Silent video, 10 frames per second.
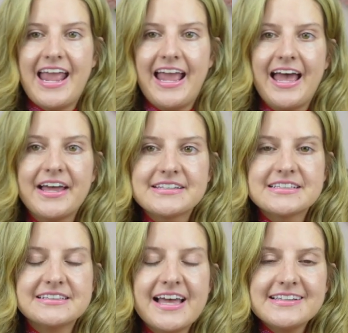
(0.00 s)
and
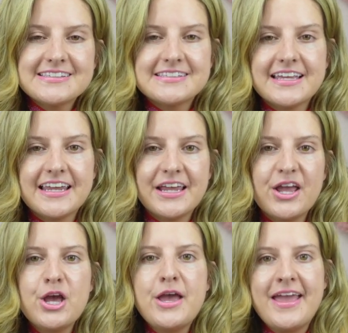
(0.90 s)
let's
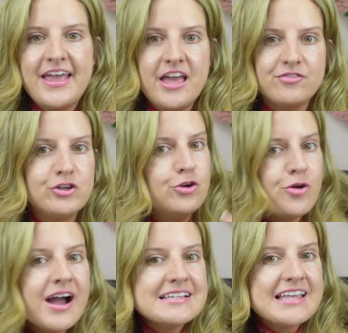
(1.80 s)
see if
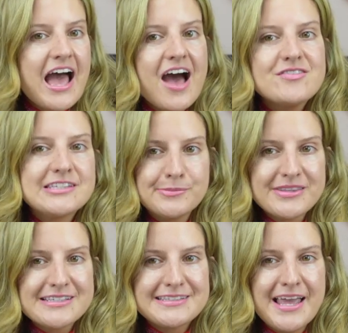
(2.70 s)
you guys have some
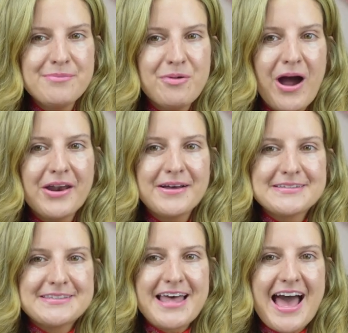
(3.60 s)
of the same
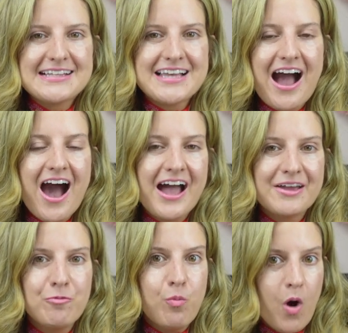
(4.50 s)
products that
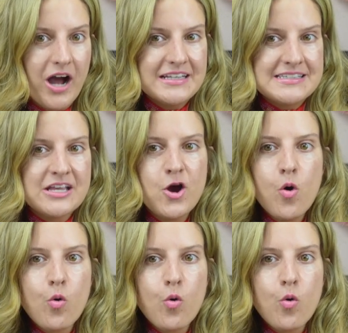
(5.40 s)
I want,